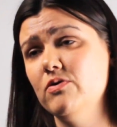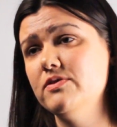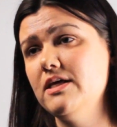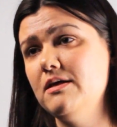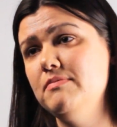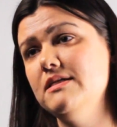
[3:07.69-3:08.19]
would
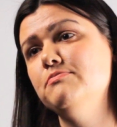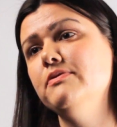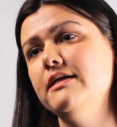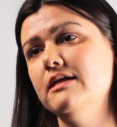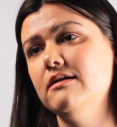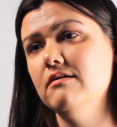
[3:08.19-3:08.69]
then be
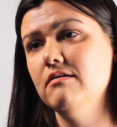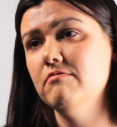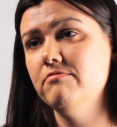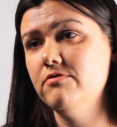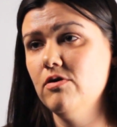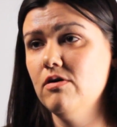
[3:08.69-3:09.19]
depleted
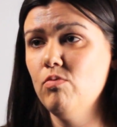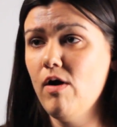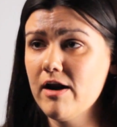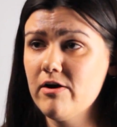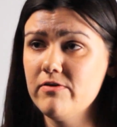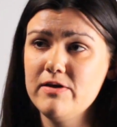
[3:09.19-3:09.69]
of the
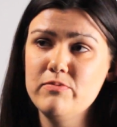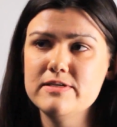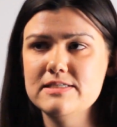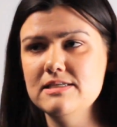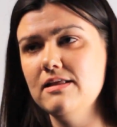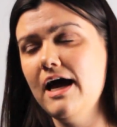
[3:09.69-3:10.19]
water that
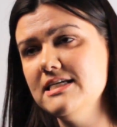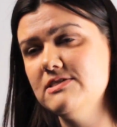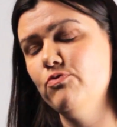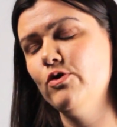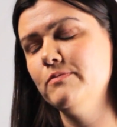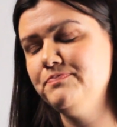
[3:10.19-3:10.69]
was in the ice
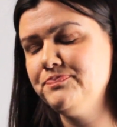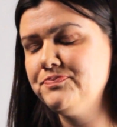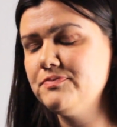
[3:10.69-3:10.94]
form.